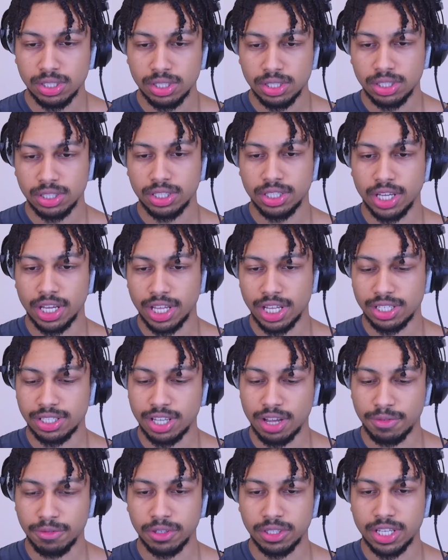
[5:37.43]
yeah, that's
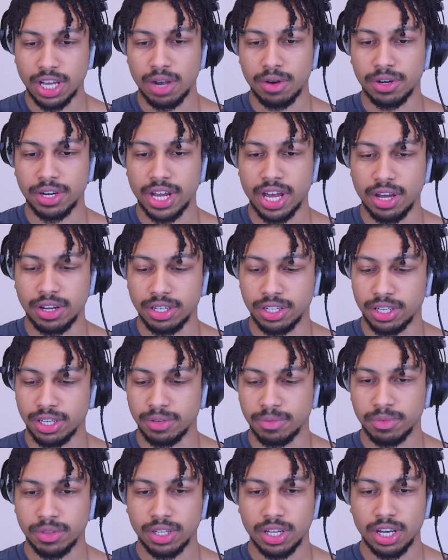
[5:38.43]
definitely tower down here.
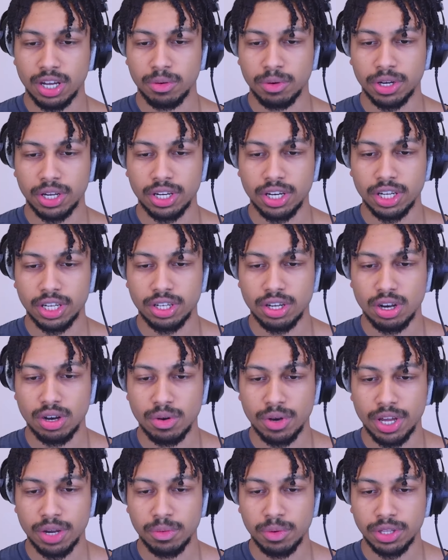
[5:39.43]
We're going to go
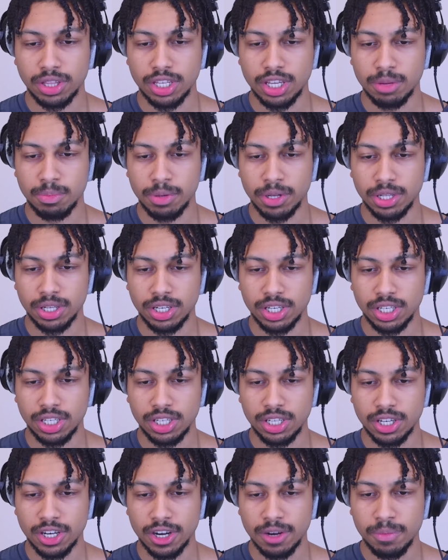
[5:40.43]
in with the ability
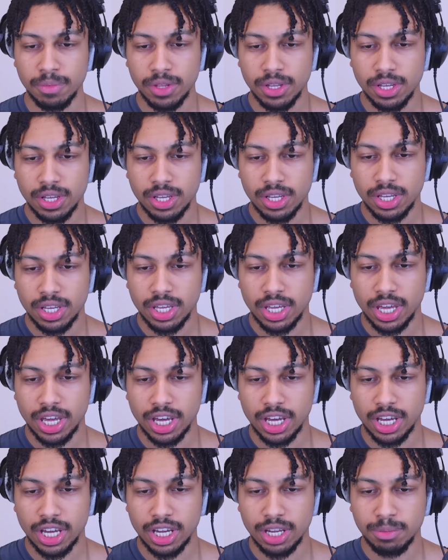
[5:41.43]
here.
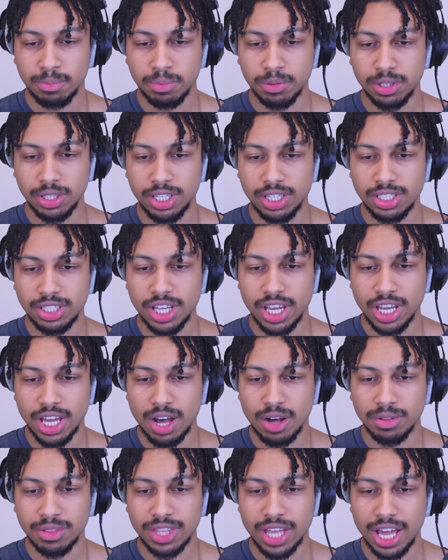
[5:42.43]
And please take
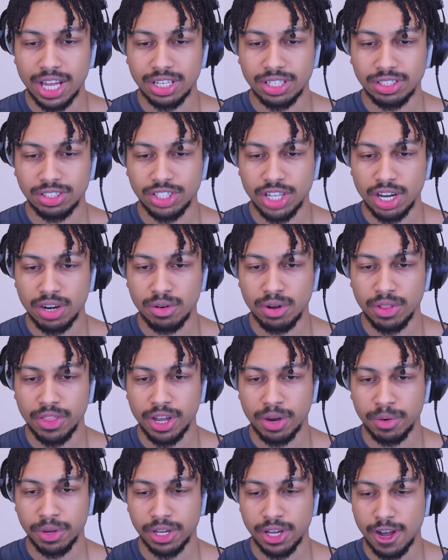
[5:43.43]
out that general.
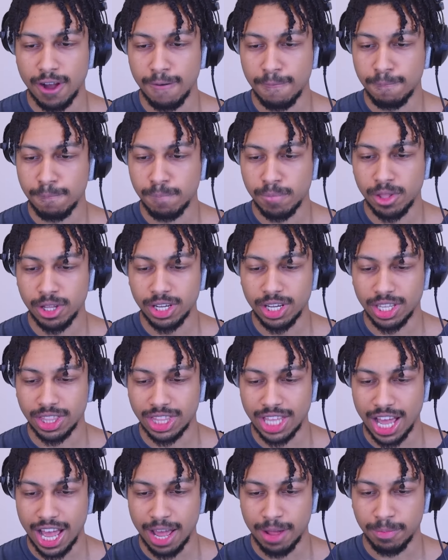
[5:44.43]
There we go. Look at
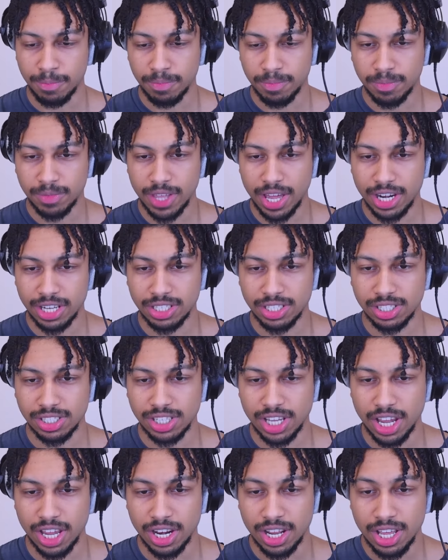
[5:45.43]
that. That is
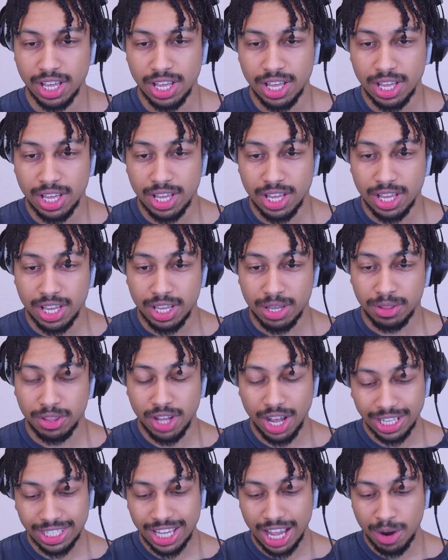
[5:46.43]
insane.
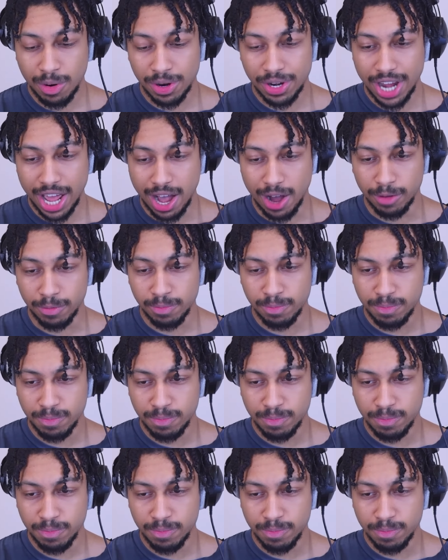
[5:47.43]
Not tower down,